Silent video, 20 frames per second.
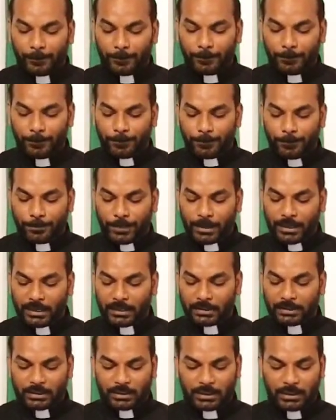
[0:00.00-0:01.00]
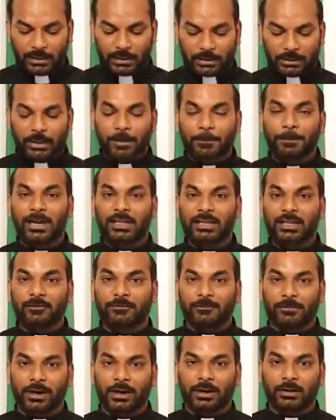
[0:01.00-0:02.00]
Breathe, the Breath
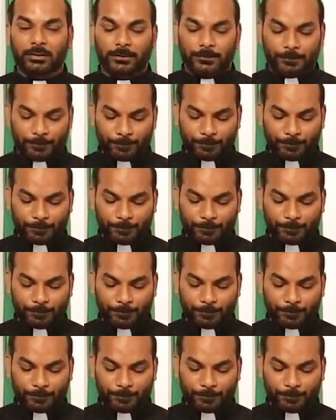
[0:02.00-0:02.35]
of God.